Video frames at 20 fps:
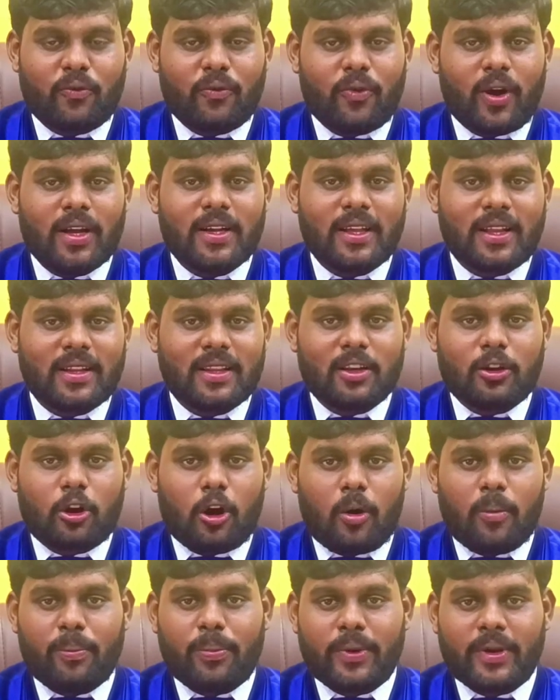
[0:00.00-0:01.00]
What are the
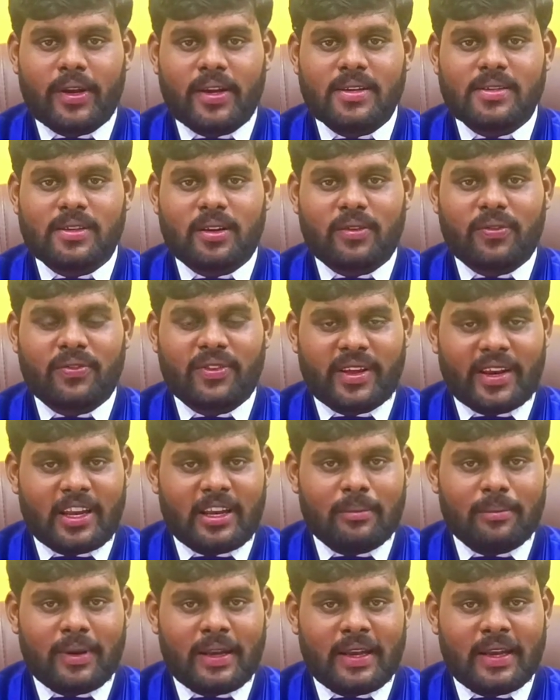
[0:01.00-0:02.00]
components of
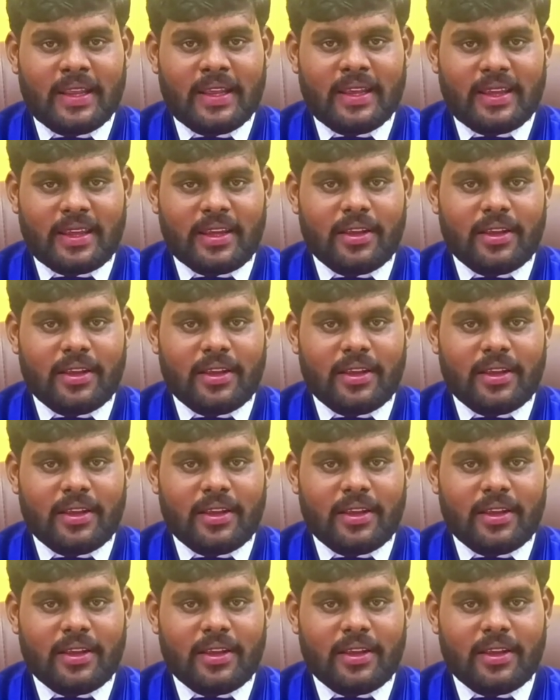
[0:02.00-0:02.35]
green building